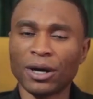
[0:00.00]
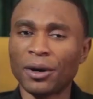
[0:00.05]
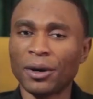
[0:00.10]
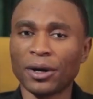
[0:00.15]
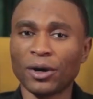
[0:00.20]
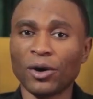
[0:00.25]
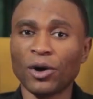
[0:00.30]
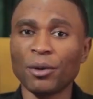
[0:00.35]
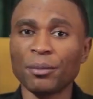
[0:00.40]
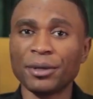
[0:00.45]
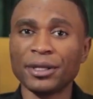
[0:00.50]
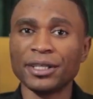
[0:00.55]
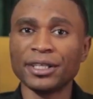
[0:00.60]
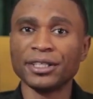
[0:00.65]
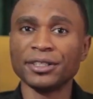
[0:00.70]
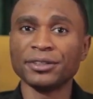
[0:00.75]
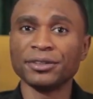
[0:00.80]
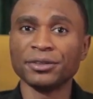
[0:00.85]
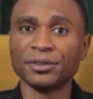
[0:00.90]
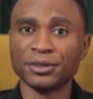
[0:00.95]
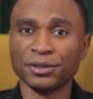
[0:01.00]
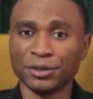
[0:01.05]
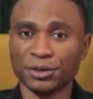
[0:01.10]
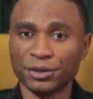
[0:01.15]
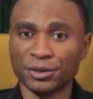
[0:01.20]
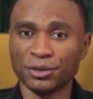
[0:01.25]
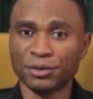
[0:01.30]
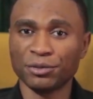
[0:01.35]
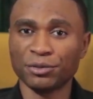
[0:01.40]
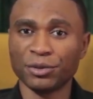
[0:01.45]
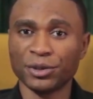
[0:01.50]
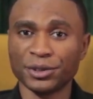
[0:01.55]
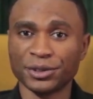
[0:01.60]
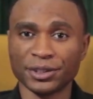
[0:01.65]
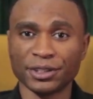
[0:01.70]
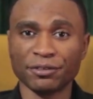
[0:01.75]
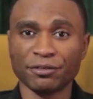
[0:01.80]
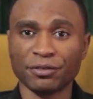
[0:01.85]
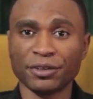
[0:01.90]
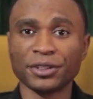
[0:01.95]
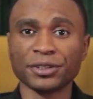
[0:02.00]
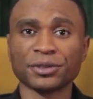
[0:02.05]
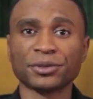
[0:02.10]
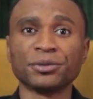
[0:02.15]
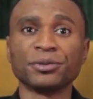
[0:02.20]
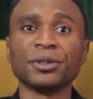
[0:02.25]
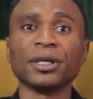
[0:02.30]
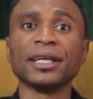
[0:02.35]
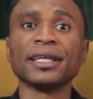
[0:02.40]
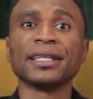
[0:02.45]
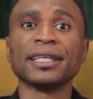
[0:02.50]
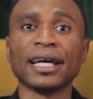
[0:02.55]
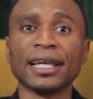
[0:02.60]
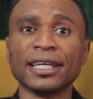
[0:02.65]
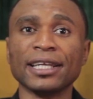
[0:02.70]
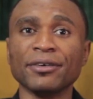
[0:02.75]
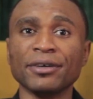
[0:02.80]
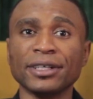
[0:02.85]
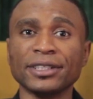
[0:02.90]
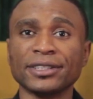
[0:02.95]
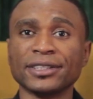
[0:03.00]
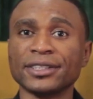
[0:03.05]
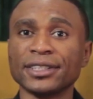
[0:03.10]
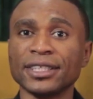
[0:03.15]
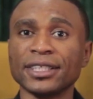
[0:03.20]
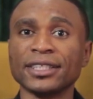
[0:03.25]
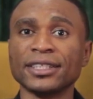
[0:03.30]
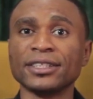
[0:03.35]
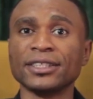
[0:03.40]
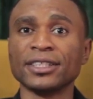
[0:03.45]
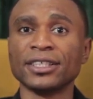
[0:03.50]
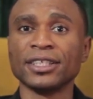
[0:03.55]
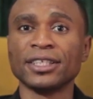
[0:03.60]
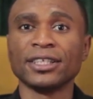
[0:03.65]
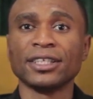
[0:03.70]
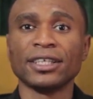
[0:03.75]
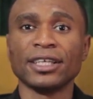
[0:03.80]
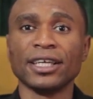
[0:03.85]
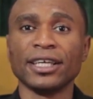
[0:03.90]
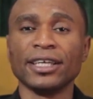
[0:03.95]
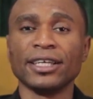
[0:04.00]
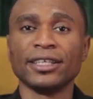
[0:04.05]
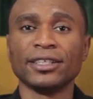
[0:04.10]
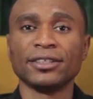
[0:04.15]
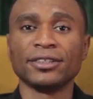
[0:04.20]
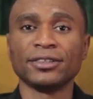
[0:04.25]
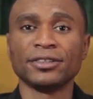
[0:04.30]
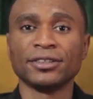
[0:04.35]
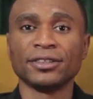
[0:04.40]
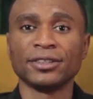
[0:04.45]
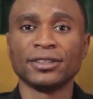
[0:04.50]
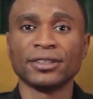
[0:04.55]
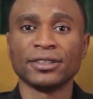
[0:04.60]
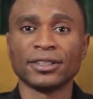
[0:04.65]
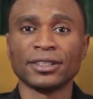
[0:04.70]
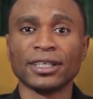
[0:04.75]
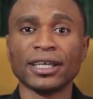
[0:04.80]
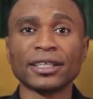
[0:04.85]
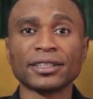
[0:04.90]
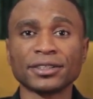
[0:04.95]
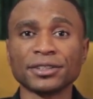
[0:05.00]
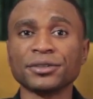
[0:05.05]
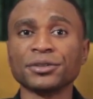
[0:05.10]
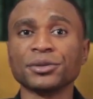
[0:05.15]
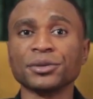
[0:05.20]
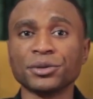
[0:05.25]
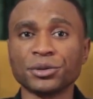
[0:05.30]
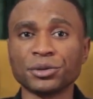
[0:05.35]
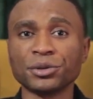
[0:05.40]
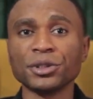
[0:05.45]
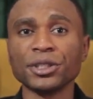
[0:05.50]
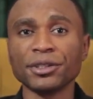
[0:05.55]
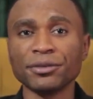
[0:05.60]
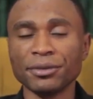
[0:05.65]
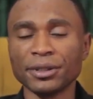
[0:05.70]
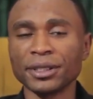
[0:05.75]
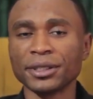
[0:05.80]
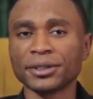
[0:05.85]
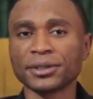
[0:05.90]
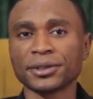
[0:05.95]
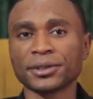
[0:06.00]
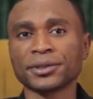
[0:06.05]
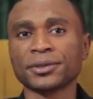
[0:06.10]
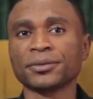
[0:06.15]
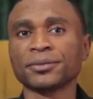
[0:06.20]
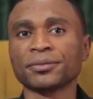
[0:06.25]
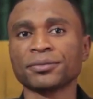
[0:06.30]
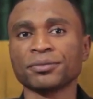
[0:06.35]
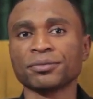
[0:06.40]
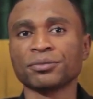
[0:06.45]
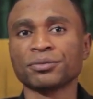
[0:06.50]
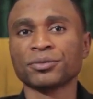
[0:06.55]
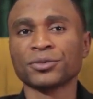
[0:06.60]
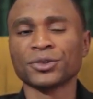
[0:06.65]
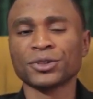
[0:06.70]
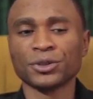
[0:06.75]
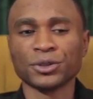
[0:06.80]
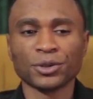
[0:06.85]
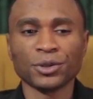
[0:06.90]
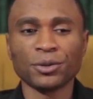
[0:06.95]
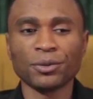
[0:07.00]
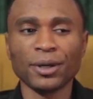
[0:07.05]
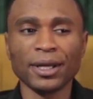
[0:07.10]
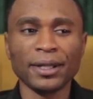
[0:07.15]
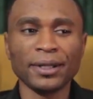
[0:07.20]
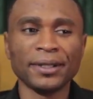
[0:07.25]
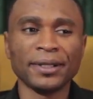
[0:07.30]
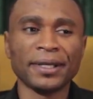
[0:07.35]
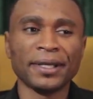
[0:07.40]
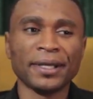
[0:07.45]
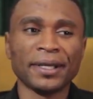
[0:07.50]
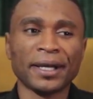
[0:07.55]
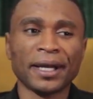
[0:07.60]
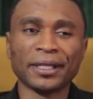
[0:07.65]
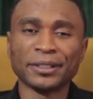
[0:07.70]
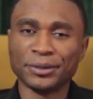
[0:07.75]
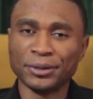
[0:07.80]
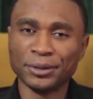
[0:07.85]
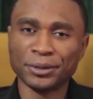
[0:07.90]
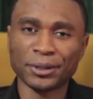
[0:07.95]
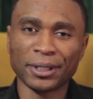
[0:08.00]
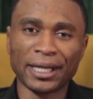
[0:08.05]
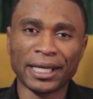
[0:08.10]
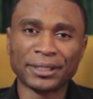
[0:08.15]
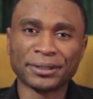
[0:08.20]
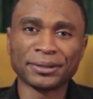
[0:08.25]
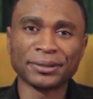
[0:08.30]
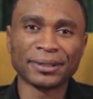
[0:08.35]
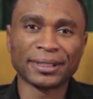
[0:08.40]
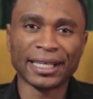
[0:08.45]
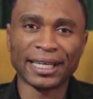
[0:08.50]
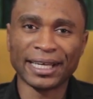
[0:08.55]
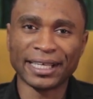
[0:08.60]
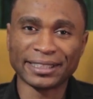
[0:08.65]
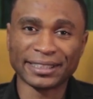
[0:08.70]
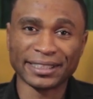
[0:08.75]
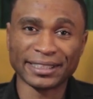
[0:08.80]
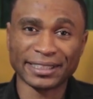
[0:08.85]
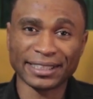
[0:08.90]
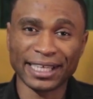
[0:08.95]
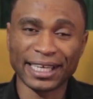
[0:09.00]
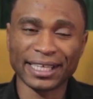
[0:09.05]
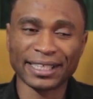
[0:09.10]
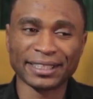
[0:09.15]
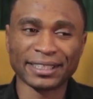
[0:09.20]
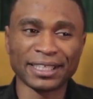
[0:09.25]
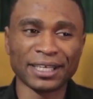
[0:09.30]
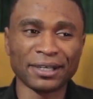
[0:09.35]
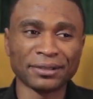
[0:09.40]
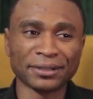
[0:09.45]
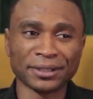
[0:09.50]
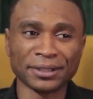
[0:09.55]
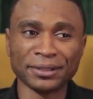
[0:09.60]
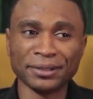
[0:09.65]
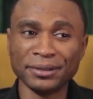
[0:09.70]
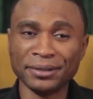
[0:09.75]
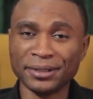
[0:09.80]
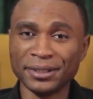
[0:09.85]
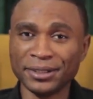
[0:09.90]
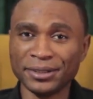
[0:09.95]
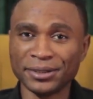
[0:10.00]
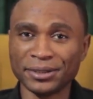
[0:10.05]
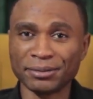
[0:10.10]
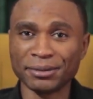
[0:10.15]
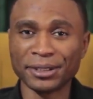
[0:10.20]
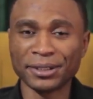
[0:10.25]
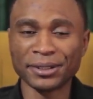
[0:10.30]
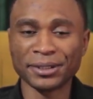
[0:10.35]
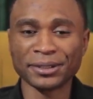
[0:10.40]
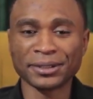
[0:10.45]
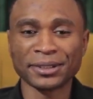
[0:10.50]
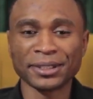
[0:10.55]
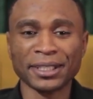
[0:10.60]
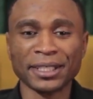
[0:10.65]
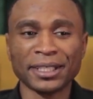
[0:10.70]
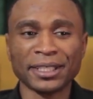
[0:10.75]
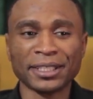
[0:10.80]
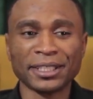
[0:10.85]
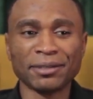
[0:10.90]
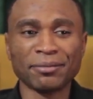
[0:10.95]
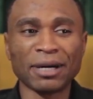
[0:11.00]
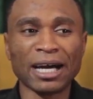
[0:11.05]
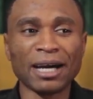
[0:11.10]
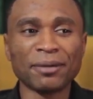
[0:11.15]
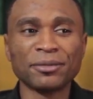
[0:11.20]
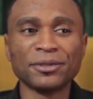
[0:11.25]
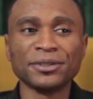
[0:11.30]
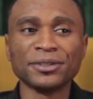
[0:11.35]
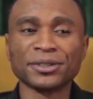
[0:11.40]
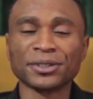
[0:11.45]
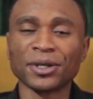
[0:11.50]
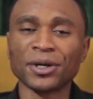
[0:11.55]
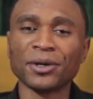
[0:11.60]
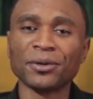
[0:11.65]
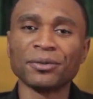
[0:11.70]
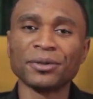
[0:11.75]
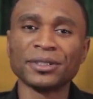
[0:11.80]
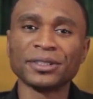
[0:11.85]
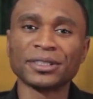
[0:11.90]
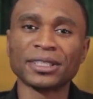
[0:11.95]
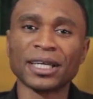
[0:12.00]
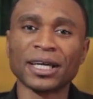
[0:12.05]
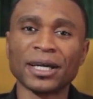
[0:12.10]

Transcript: our coming in was the first rain that they were seeing in getting to 3 weeks. So well, as usual, I took that as a sign. That was a good news, because the Bible is always